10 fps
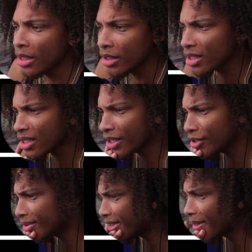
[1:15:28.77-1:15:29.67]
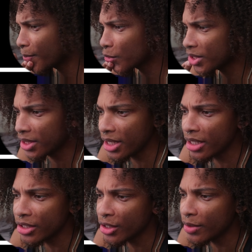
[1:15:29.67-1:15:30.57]
Looks like you can't
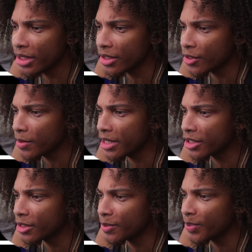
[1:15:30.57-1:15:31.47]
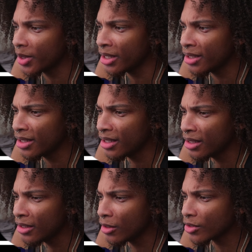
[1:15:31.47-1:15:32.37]
proceed until you hit the switch, but
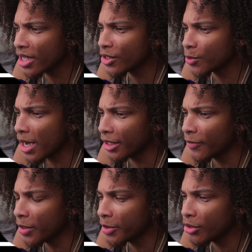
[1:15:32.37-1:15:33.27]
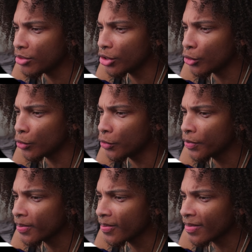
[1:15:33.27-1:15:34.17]
those lasers will activate when you do.
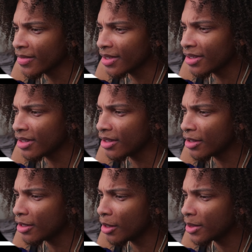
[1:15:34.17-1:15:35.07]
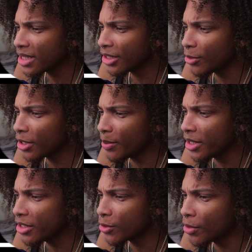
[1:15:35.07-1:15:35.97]
Um, looks like they'll come
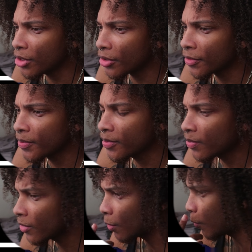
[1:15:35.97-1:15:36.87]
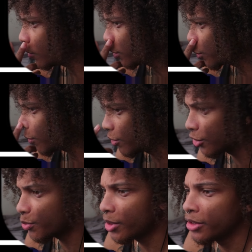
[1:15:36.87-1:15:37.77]
in this order. Orange,
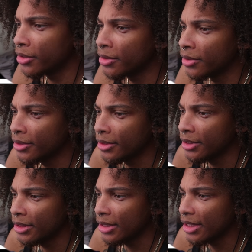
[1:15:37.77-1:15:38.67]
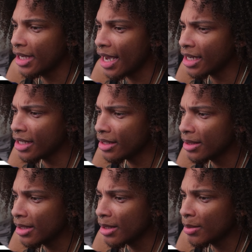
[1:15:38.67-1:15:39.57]
orange, blue. Got it?
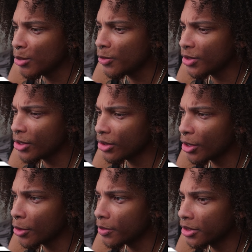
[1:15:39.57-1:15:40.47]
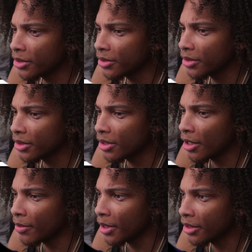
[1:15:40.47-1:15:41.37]
Moving to the third one.
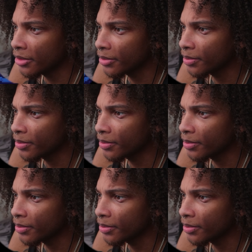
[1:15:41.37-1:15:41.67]
Alright.